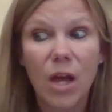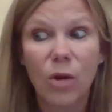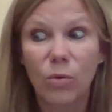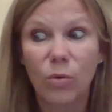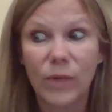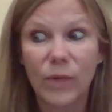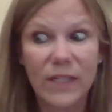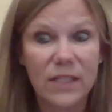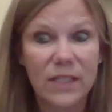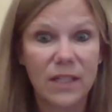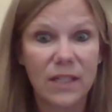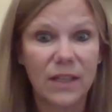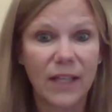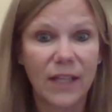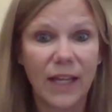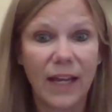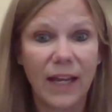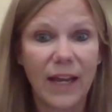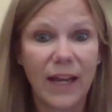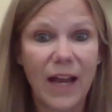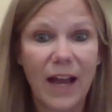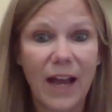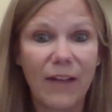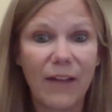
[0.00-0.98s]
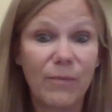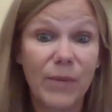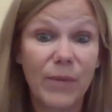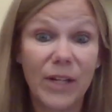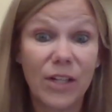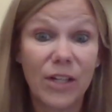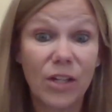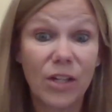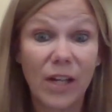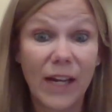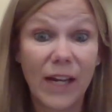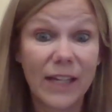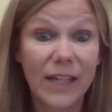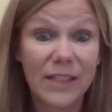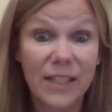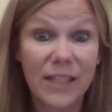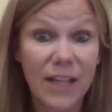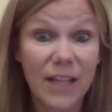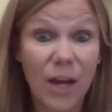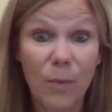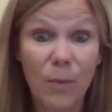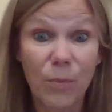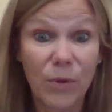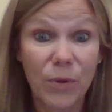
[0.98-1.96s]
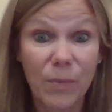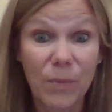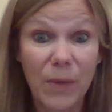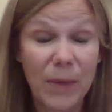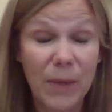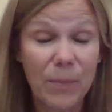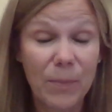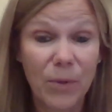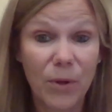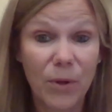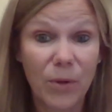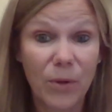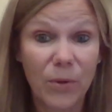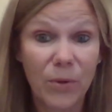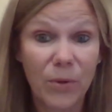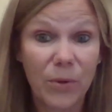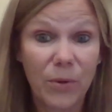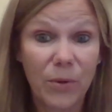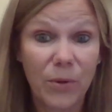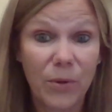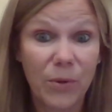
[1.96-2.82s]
recently, I've been connecting up with people